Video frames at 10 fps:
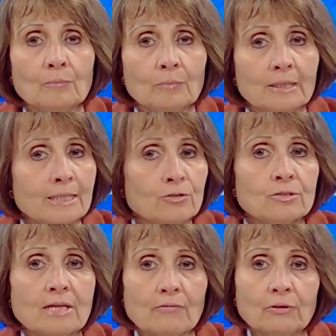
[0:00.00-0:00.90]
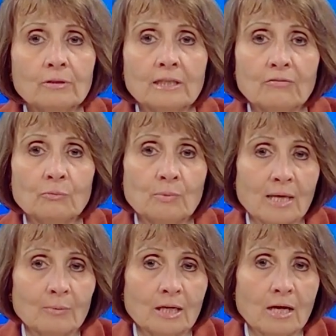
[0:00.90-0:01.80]
please never leave a
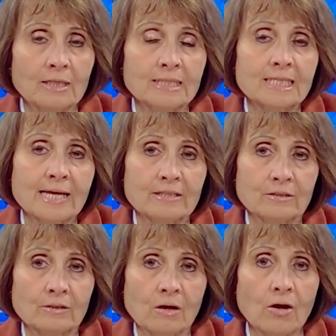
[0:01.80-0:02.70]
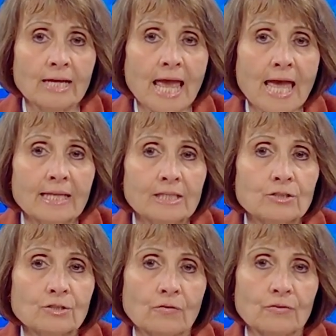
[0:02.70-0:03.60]
baby unattended on any
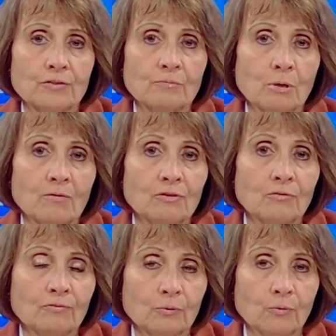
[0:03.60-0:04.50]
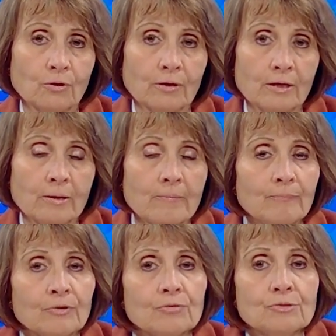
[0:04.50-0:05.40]
surface above the floor.
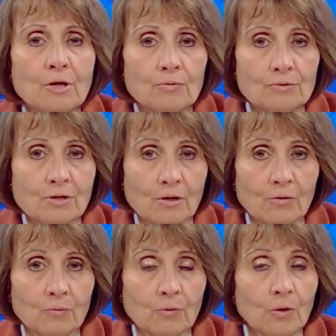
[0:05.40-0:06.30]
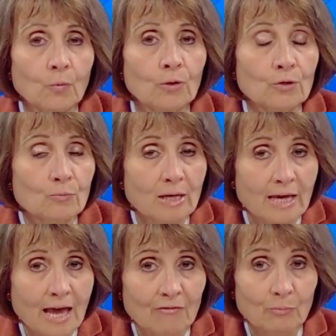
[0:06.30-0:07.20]
You don't know when you may
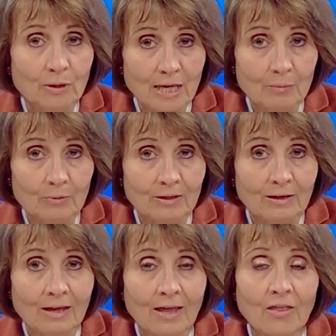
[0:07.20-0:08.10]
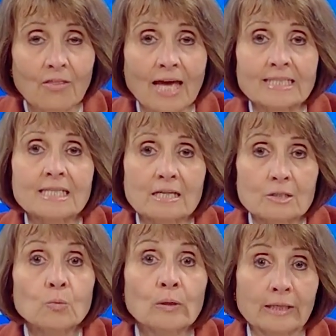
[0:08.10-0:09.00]
have a baby that
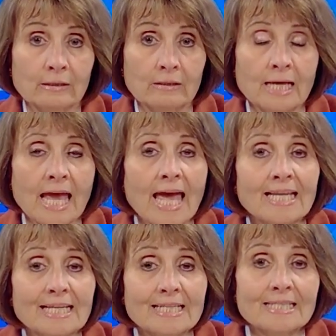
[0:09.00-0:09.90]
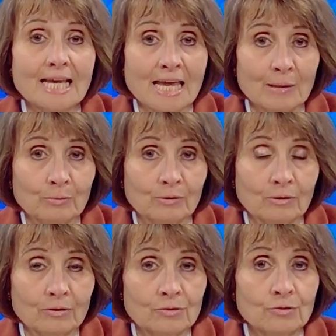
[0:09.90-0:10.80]
does wiggle and is
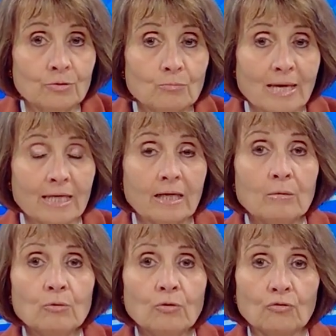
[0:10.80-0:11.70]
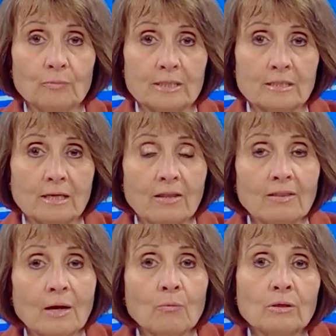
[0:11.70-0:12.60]
able to make a movement
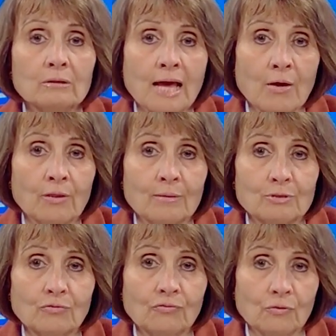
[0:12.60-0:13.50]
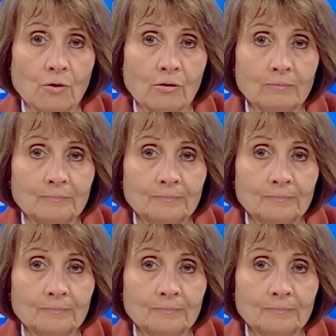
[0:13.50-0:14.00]
that would allow them to fall.